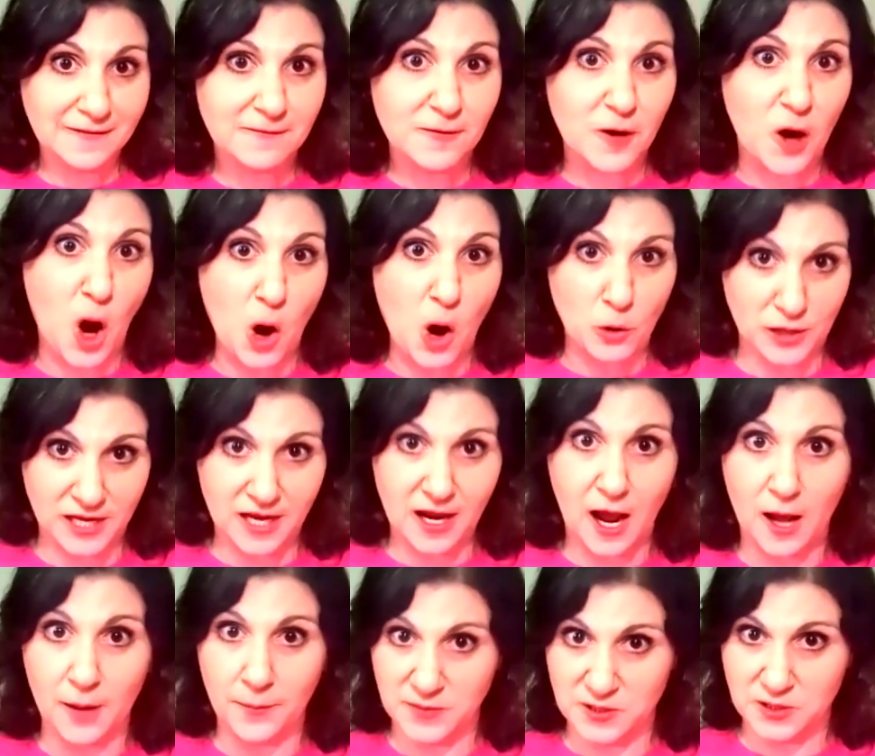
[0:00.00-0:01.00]
for owning
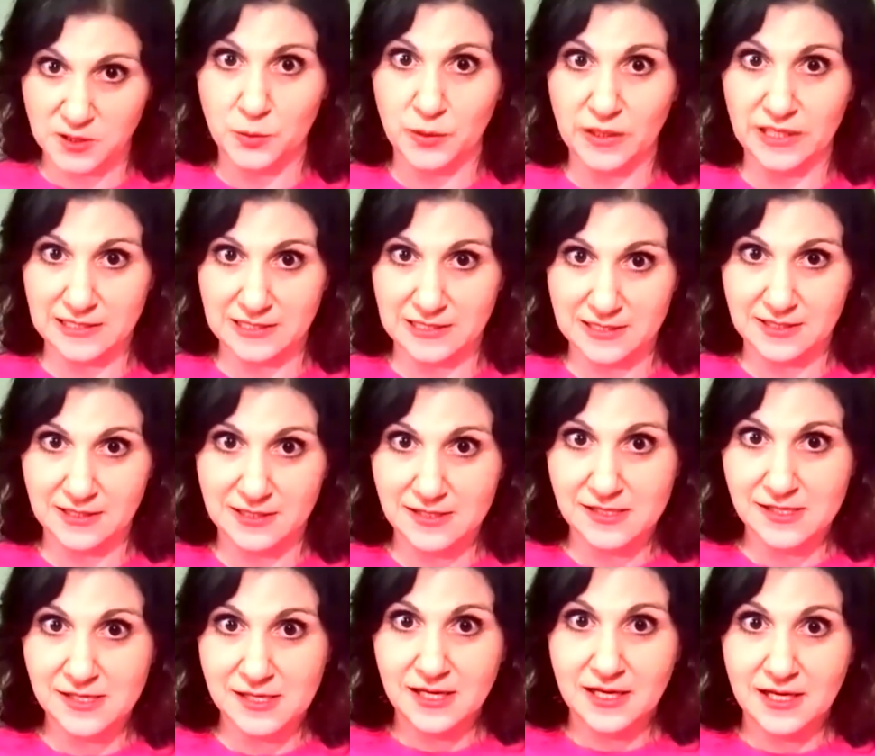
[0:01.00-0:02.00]
up to it.
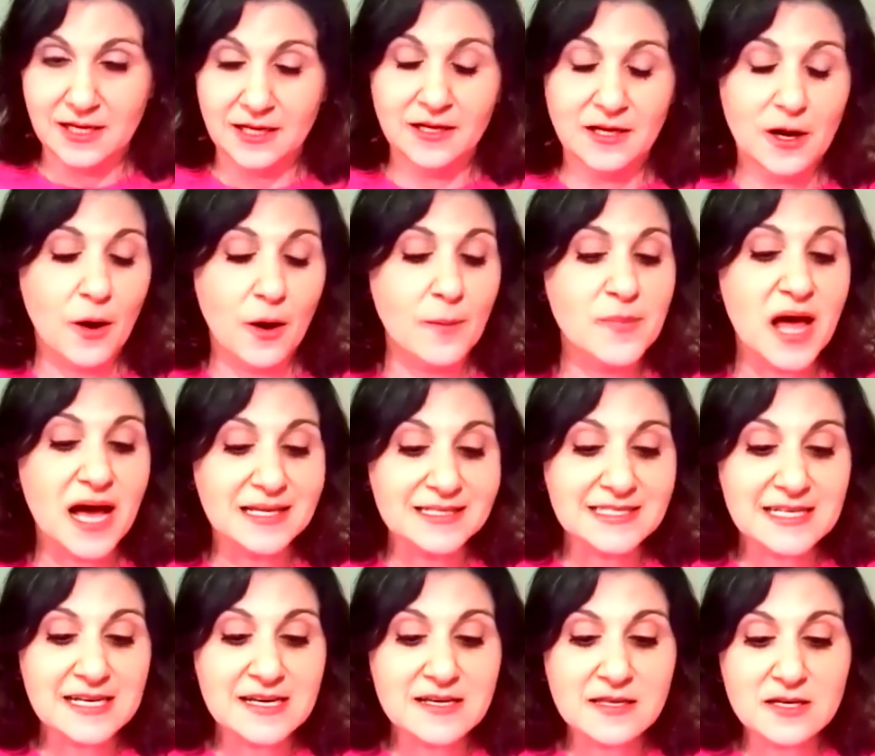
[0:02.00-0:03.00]
You know, I'm not
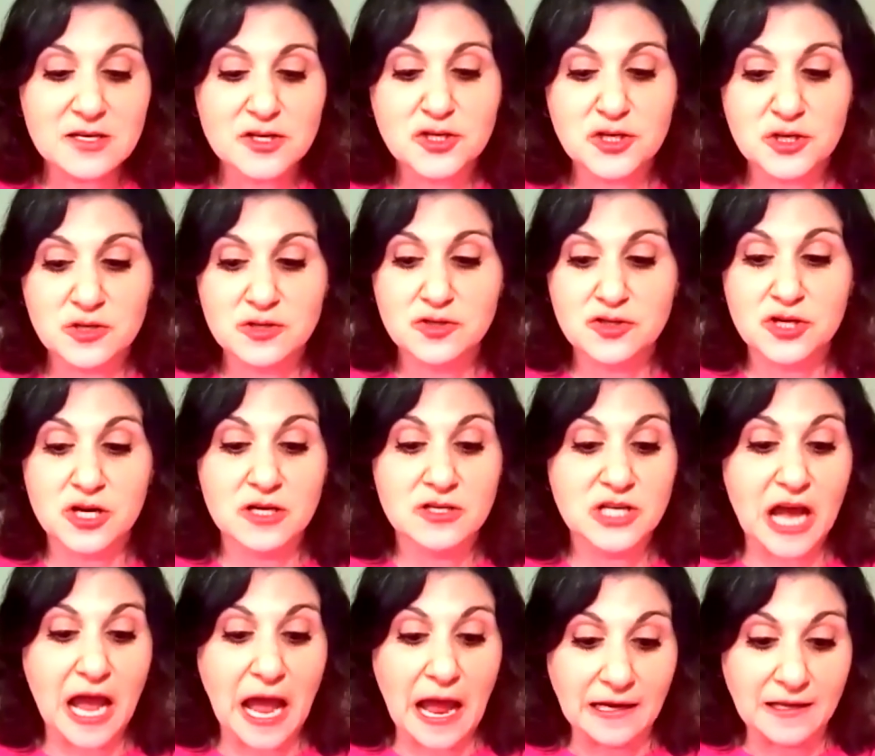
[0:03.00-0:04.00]
saying they shouldn't charge
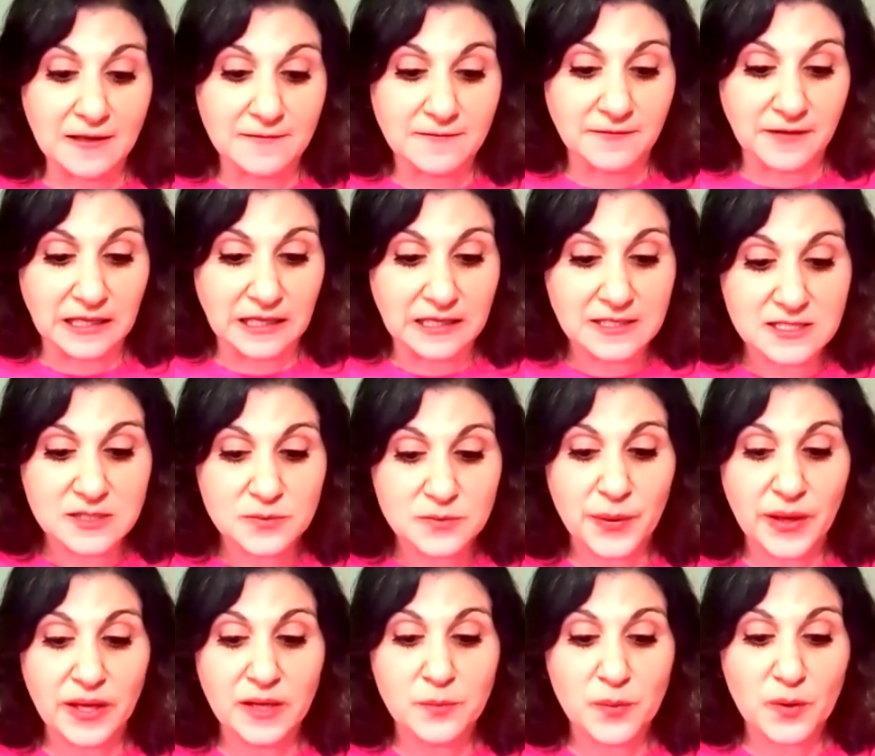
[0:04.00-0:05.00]
any fees,
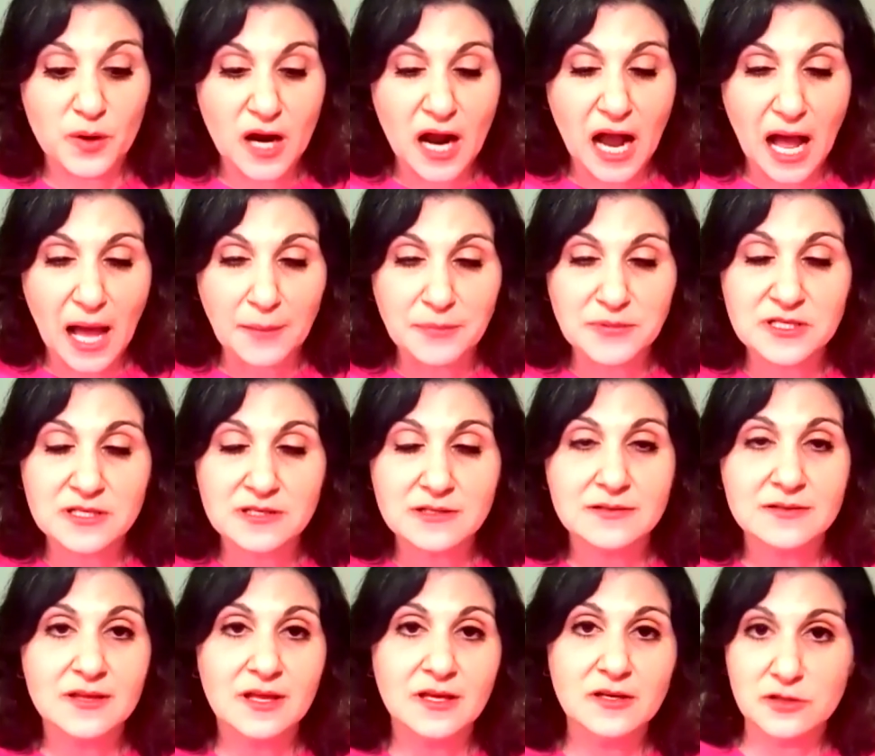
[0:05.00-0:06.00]
but perhaps
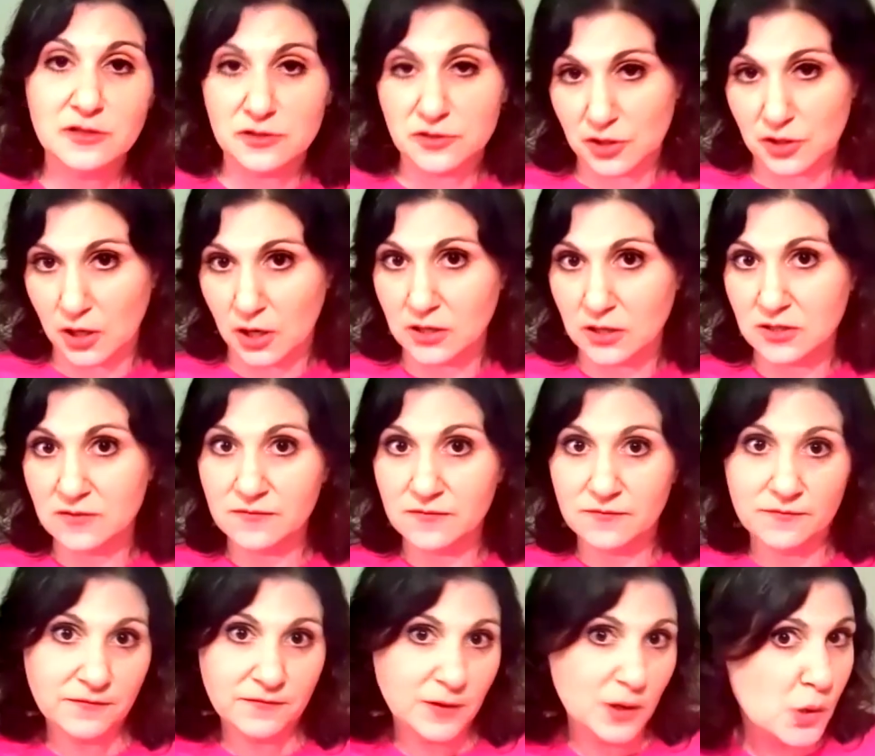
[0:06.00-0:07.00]
they should charge
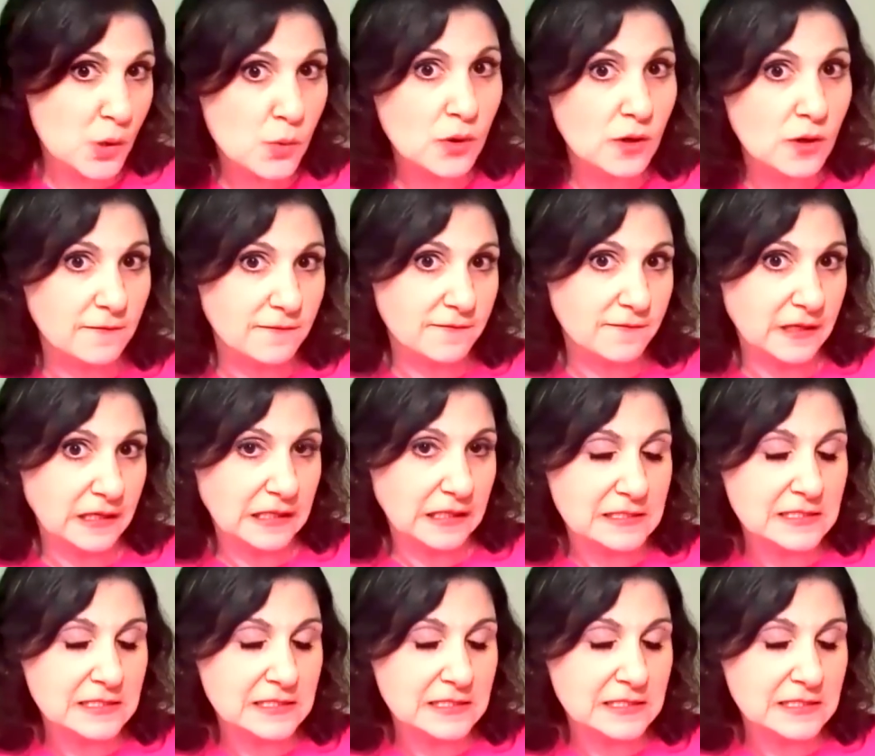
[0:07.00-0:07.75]
fewer fees.